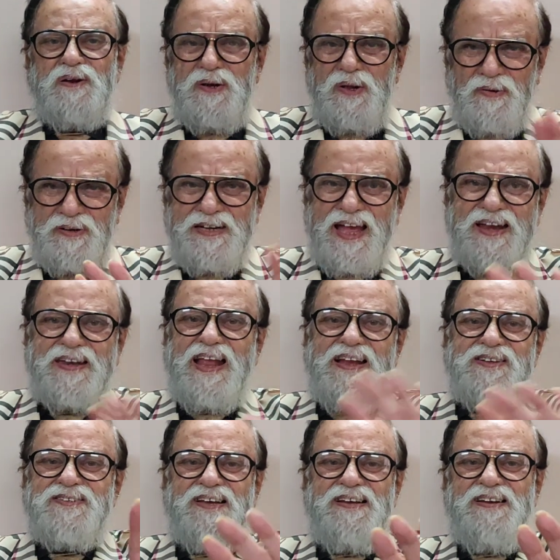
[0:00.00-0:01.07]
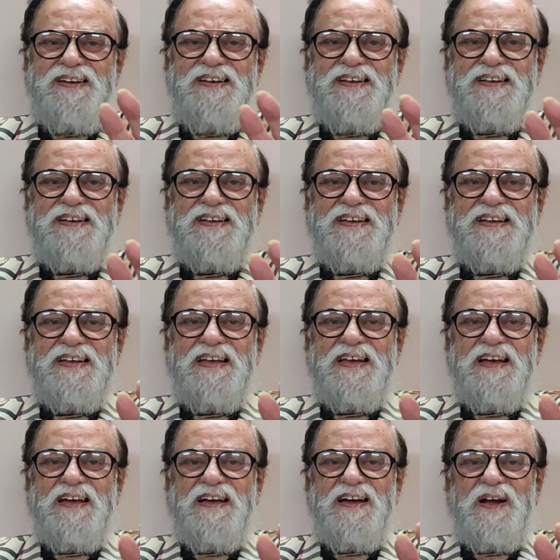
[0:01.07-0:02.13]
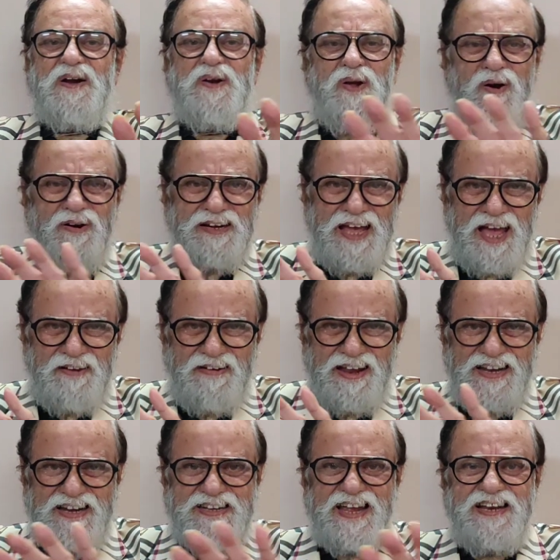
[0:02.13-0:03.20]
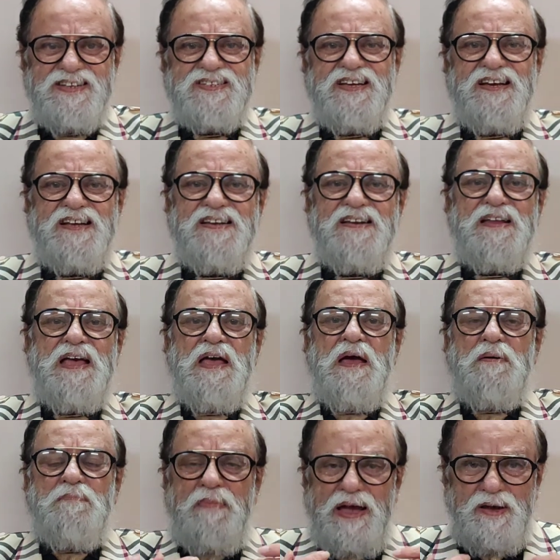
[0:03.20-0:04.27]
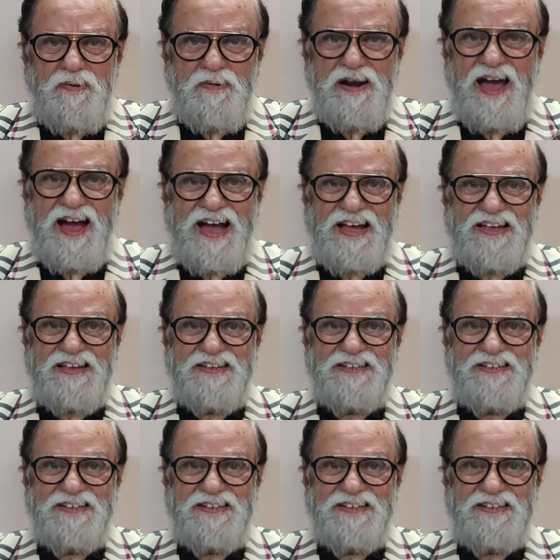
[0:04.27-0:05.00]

don't take tension. Don't have any tension. My huna.